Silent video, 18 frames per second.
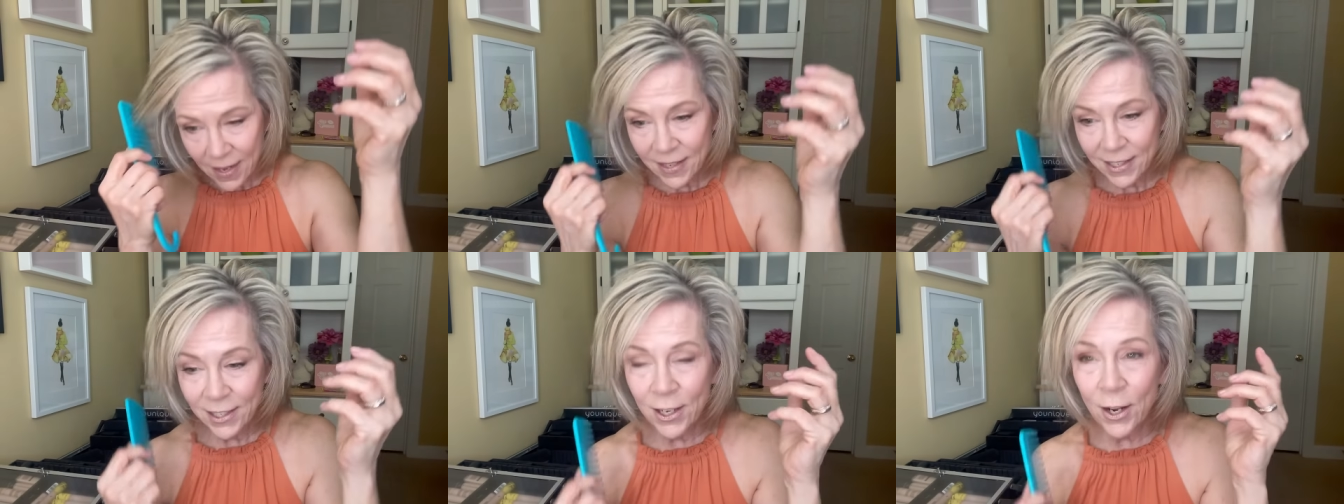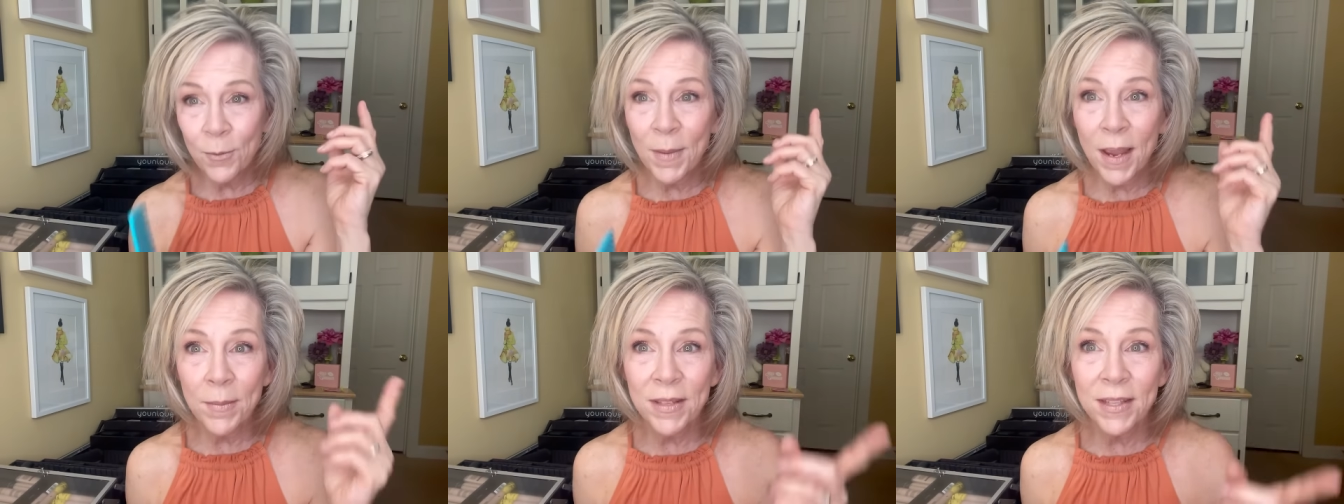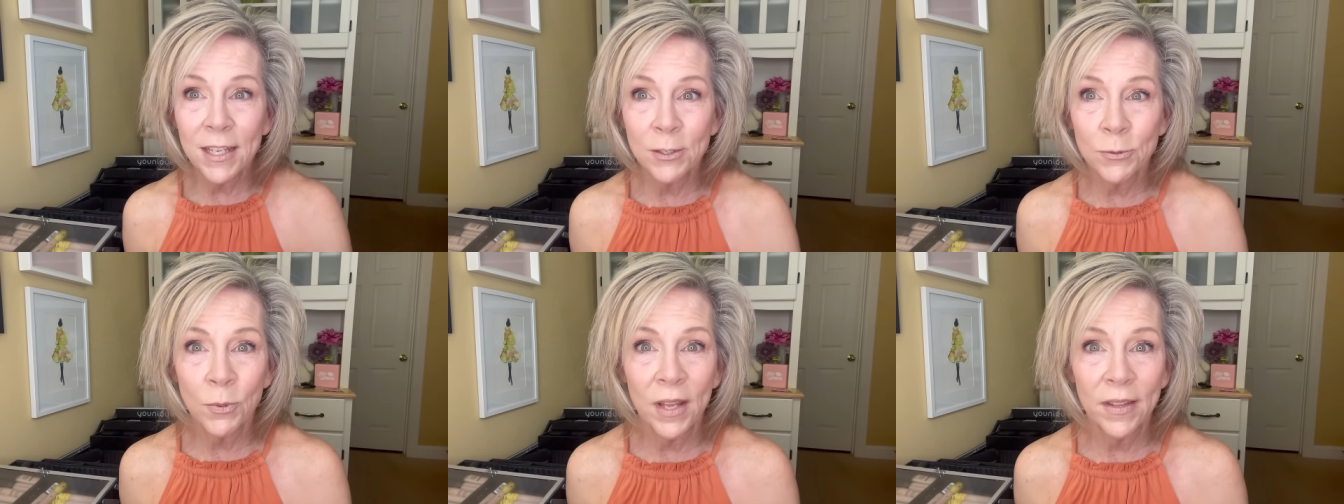You know, maybe
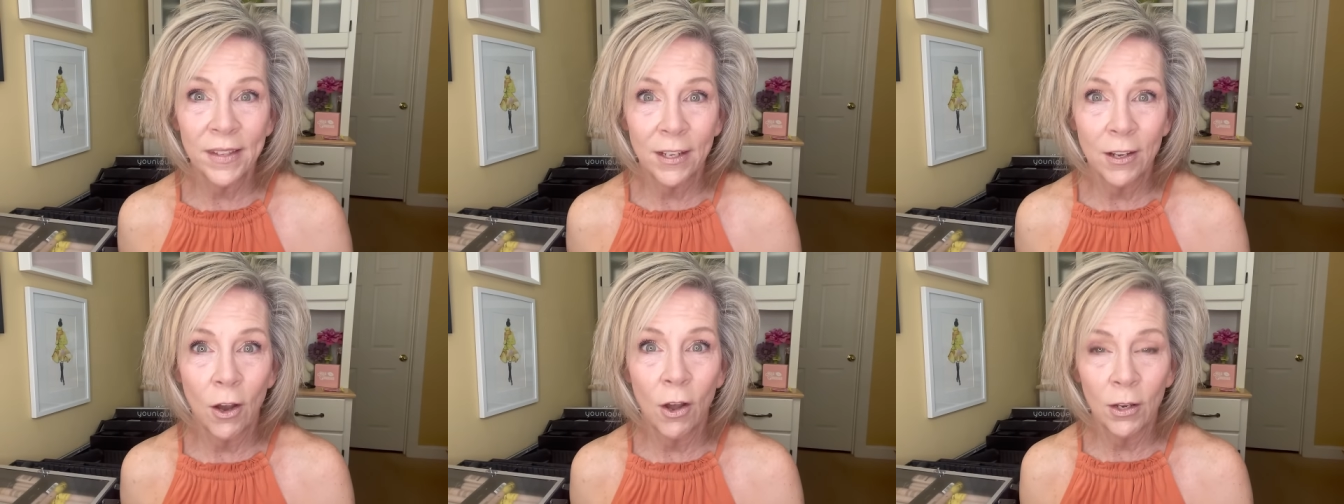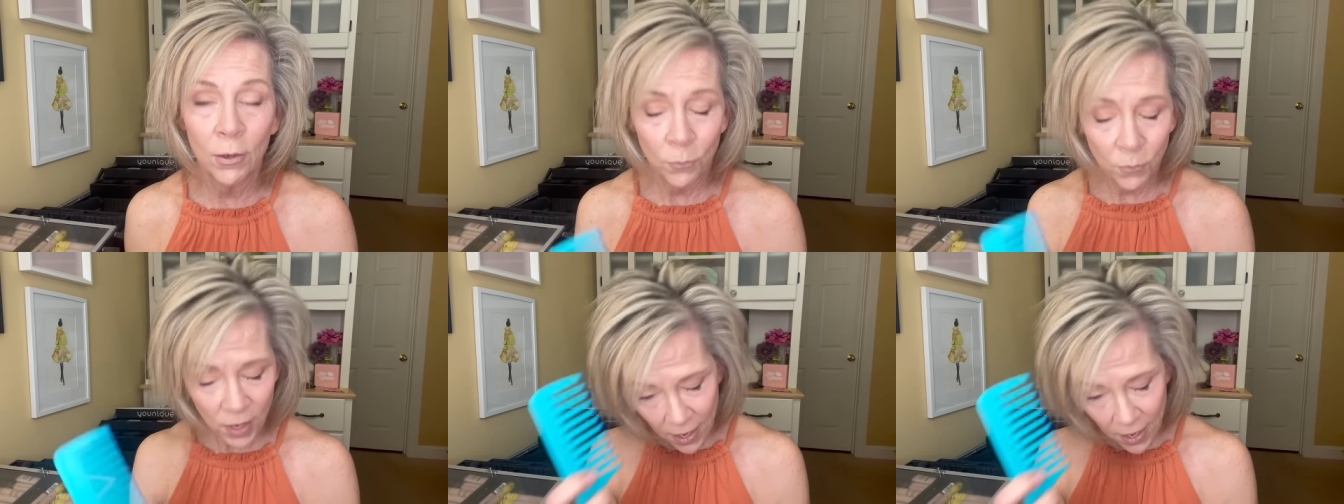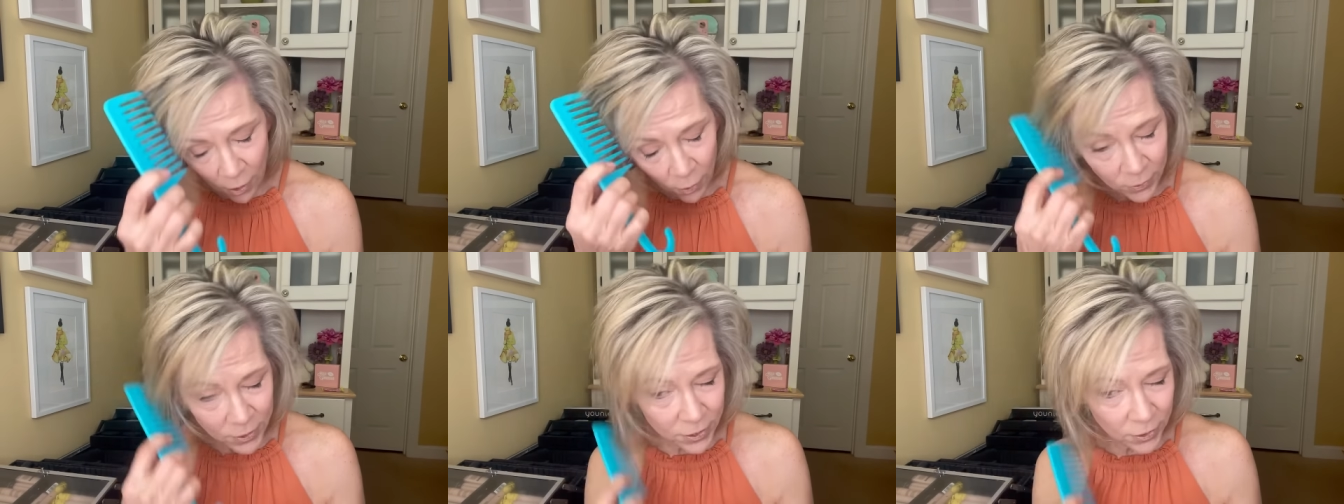that's why they call it wow.